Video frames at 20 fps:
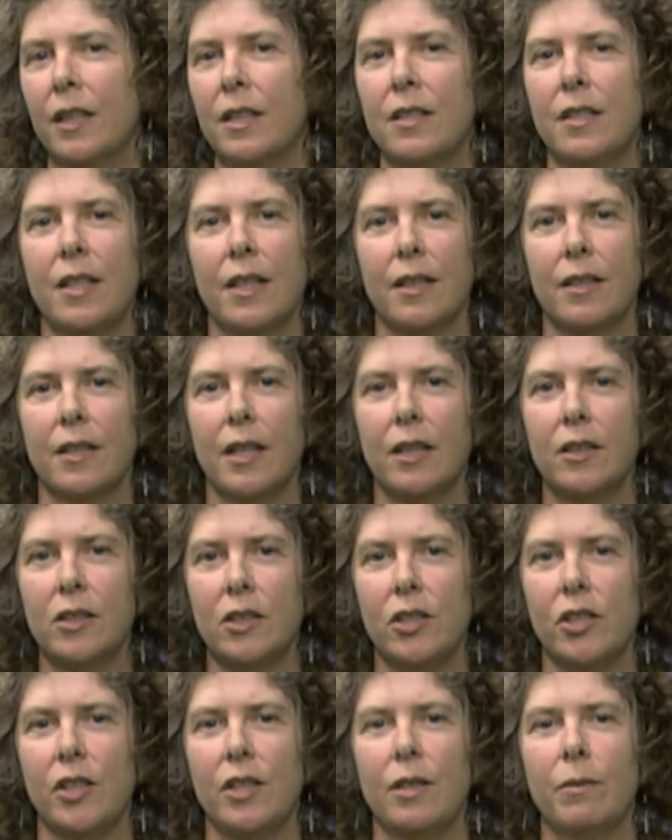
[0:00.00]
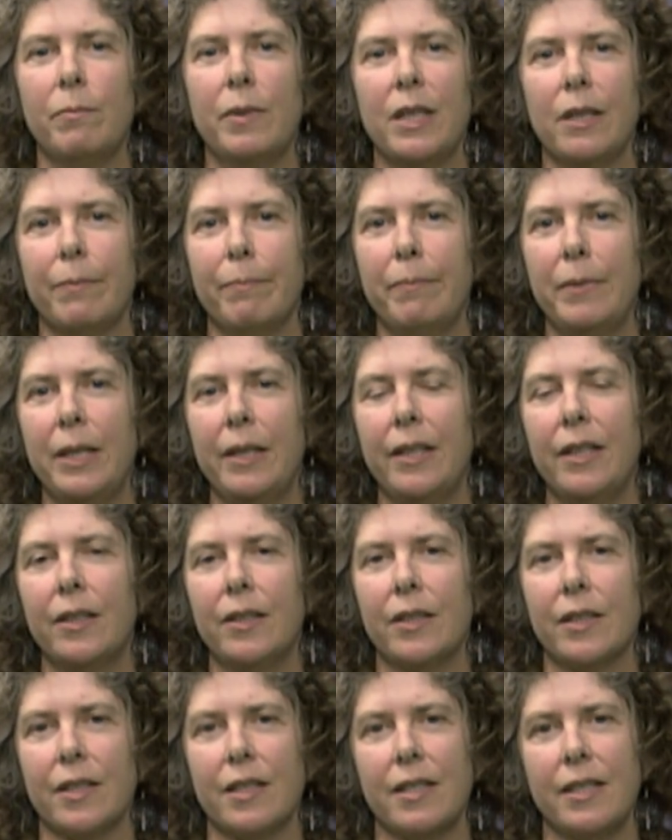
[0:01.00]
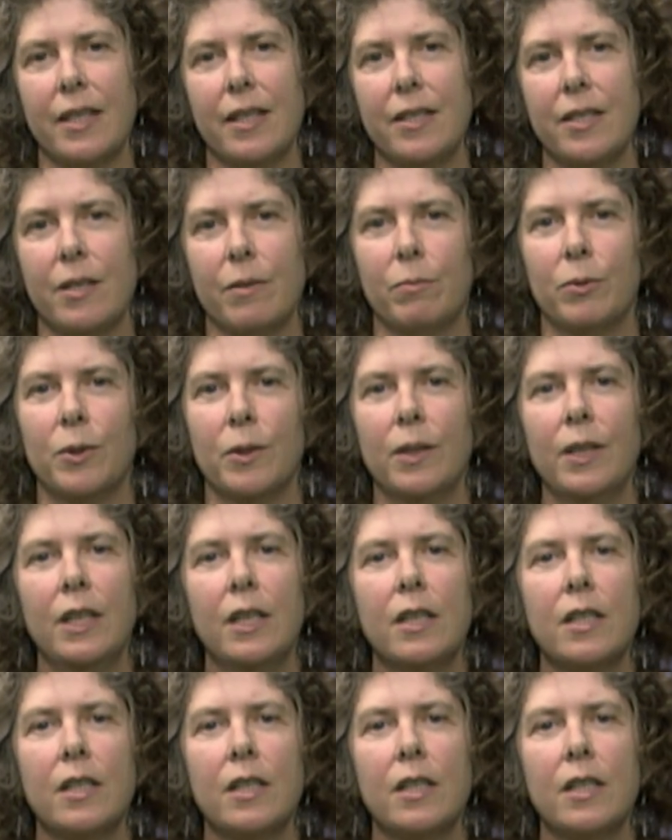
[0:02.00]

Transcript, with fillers: and technology to make media accessible